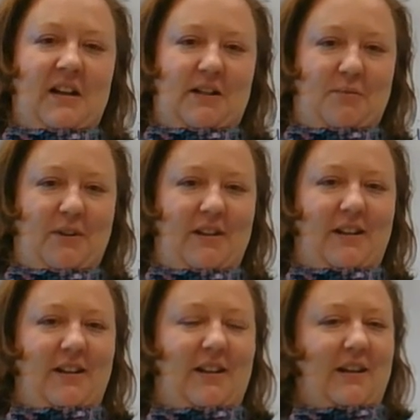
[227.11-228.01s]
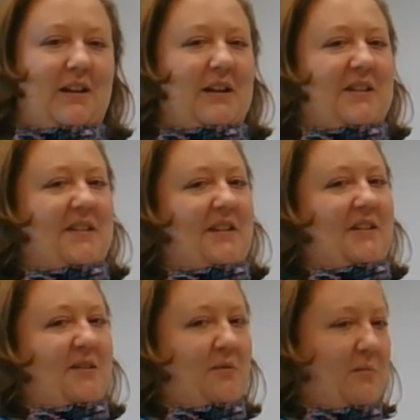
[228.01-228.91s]
It's really easy
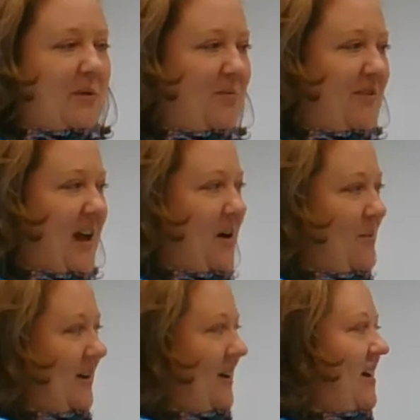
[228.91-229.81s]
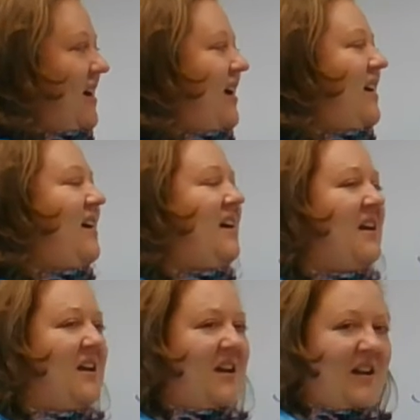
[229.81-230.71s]
to remember that one.
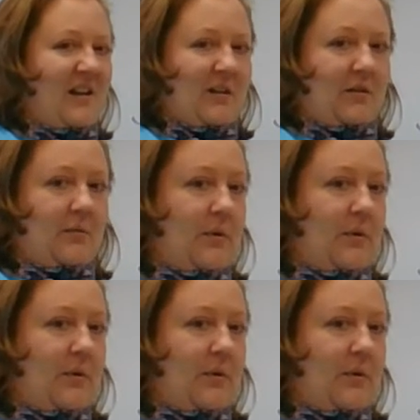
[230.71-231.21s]
You're